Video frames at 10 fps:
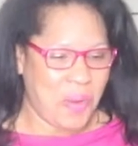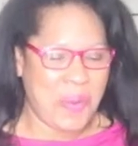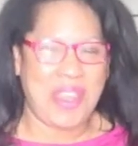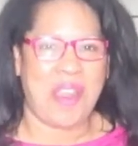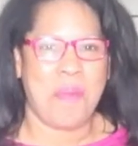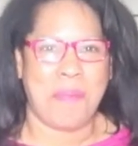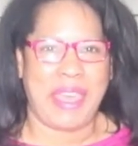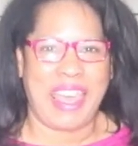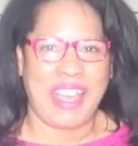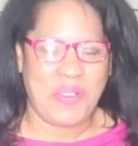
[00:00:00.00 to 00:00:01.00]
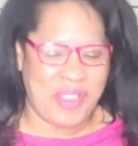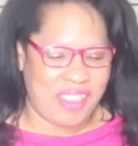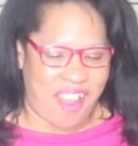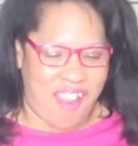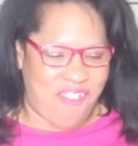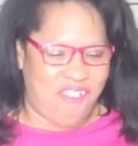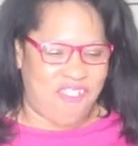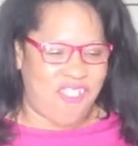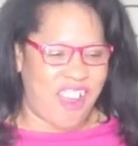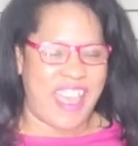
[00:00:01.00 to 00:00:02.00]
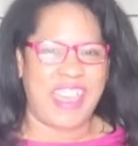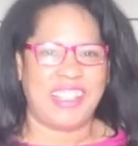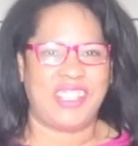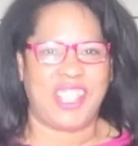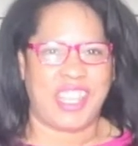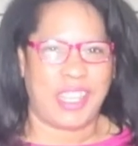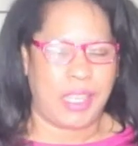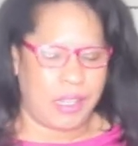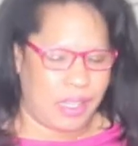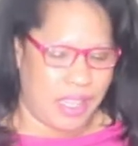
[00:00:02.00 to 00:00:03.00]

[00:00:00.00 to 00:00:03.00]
we are back with our fried chicken.